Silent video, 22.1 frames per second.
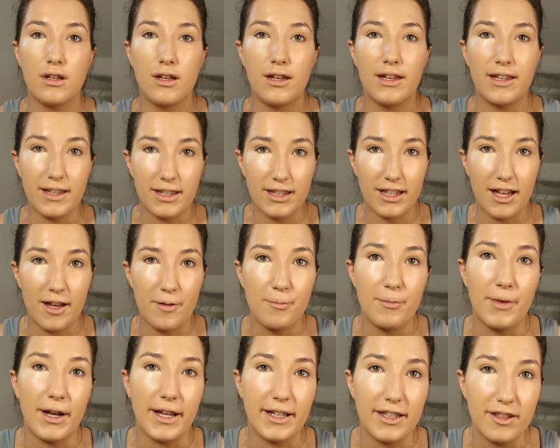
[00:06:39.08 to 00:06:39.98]
I think that
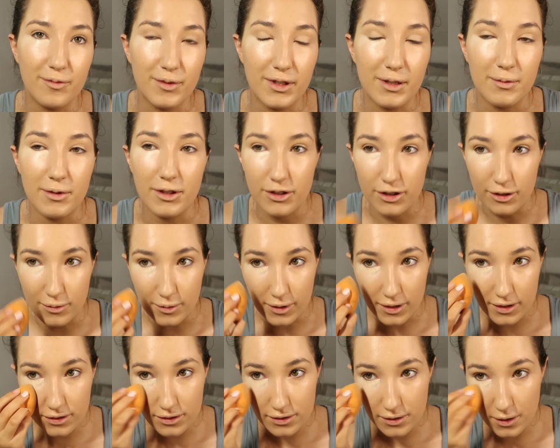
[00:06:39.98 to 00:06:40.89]
might have been a bit too
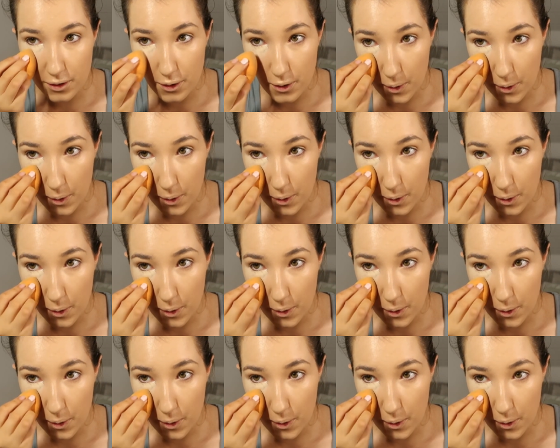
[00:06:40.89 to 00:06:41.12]
much.